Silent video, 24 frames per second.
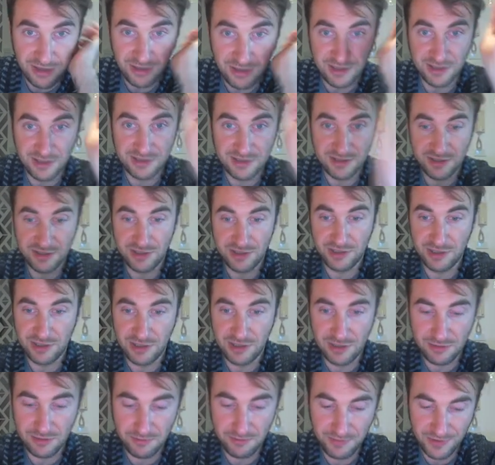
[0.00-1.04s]
let's
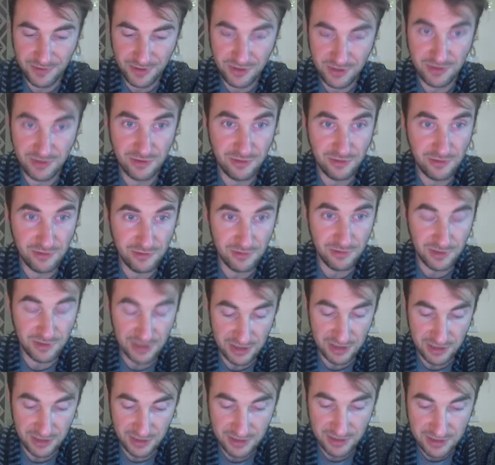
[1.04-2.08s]
jump to
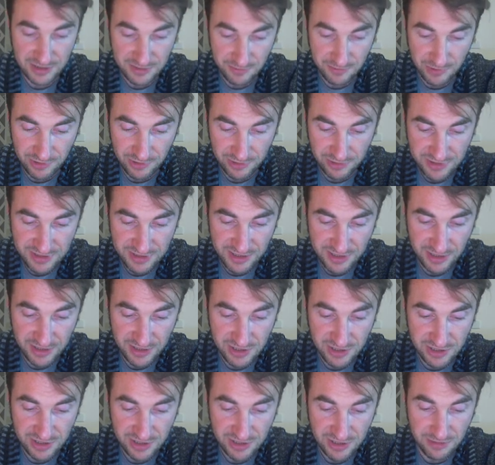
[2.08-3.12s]
a small
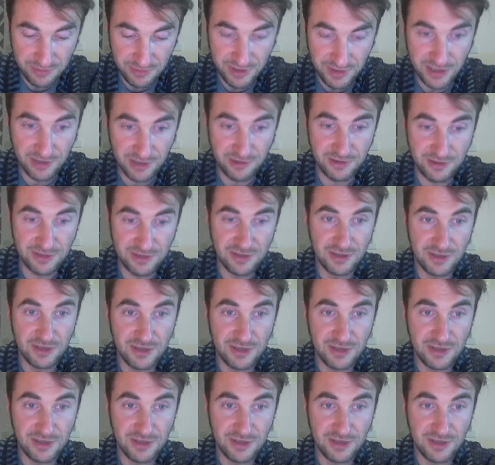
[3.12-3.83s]
section about